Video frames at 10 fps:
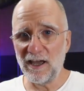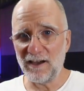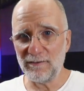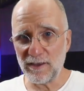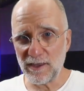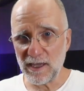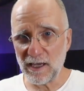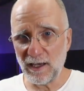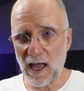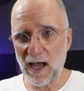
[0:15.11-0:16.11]
I've been thinking a
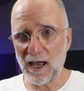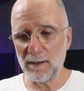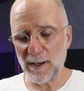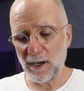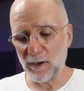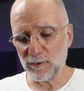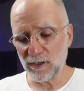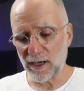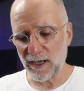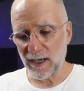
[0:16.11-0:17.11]
lot about
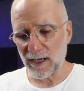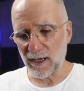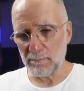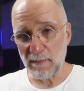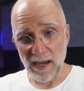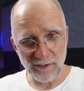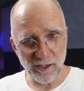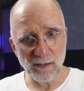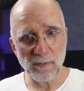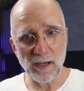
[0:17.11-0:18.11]

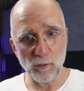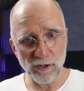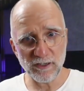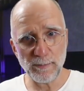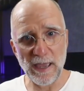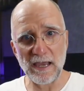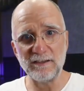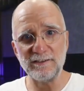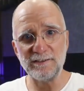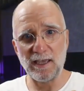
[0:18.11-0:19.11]
managing my
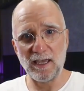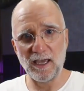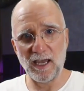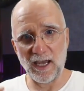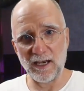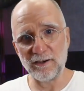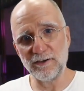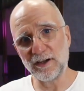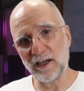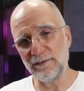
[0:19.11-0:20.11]
workspace and
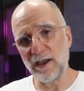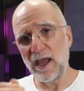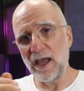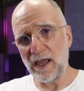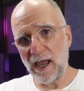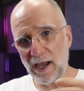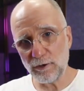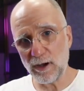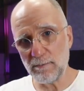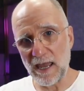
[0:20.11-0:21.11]
kind of how do
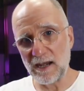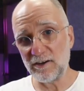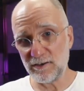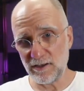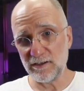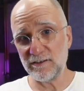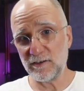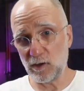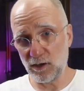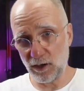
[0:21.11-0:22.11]
I manage this
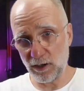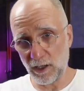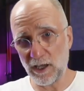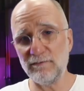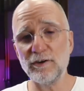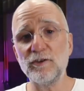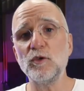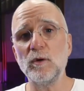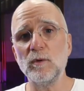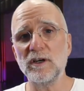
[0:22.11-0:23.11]
online
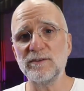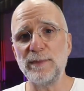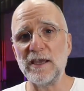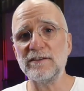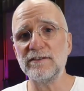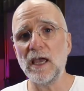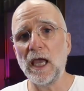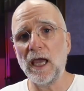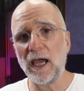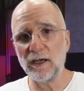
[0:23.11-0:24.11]
virtual workspace.
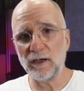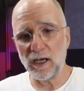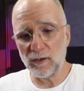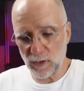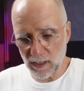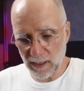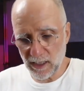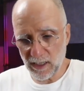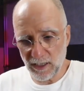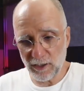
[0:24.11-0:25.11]
And
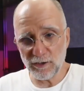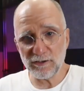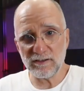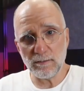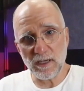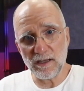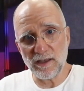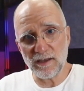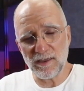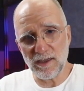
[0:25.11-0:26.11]
really, it occurs to me
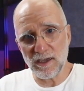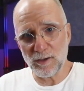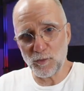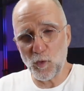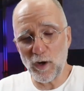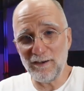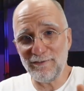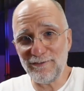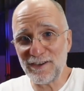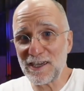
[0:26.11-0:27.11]
that the one
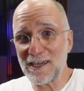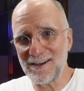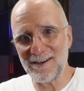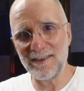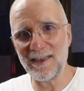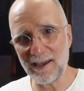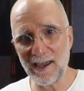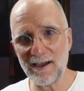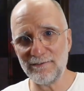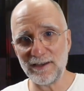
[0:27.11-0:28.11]
feed that I
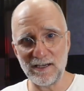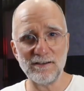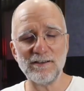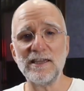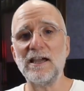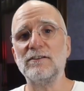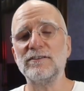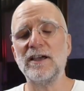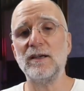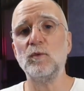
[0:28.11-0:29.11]
have into the
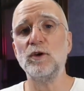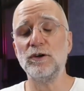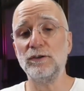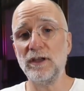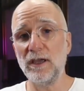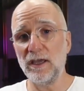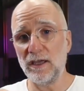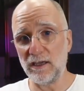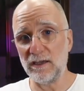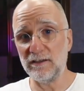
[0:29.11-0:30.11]
outside world
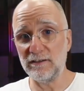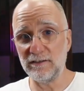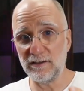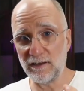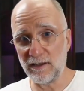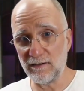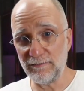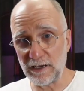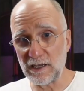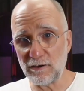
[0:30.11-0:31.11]
is the
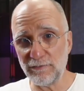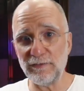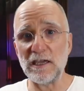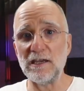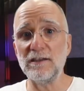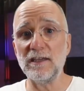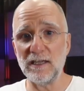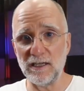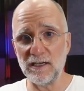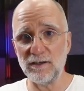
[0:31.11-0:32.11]
video feed
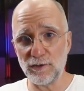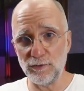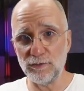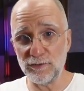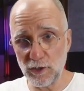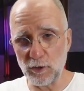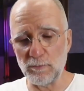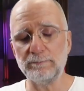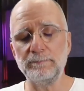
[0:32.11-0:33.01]
in through Zoom.